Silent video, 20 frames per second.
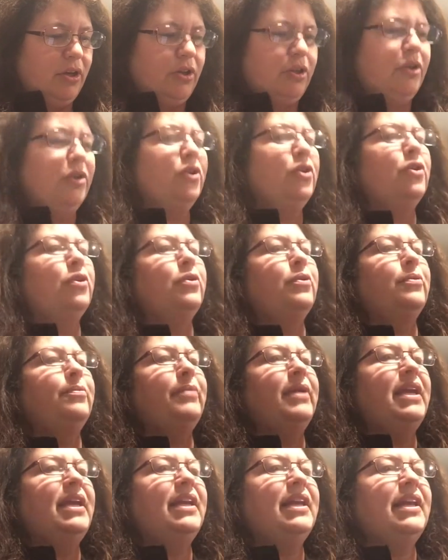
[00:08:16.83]
Your
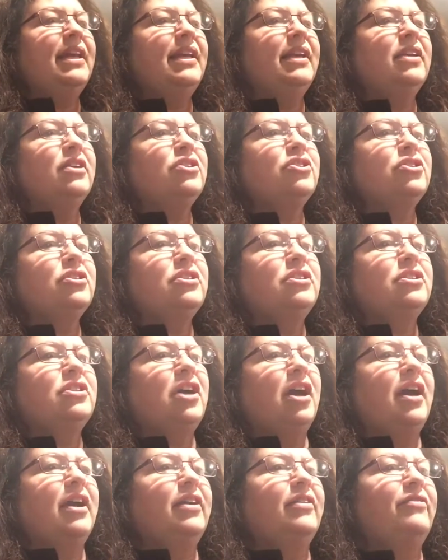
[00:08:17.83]
meeting should
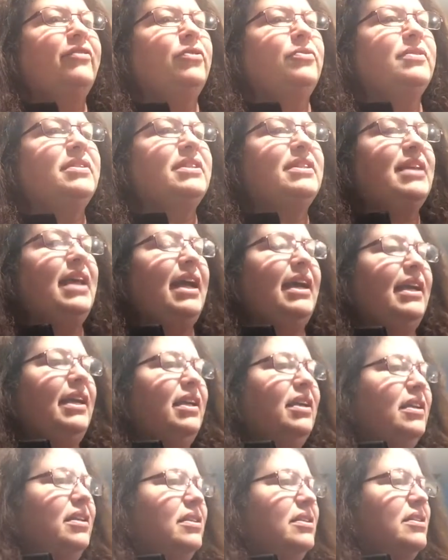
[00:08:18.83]
start in a few
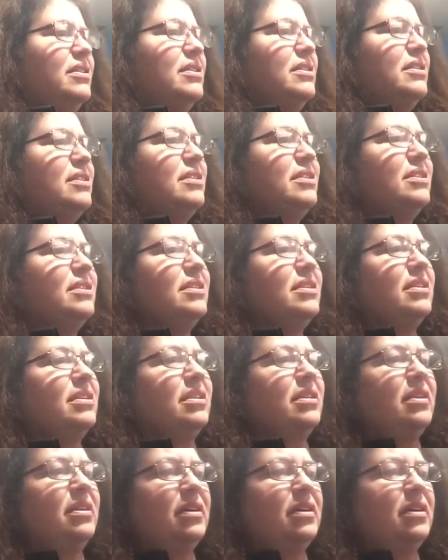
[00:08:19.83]
seconds.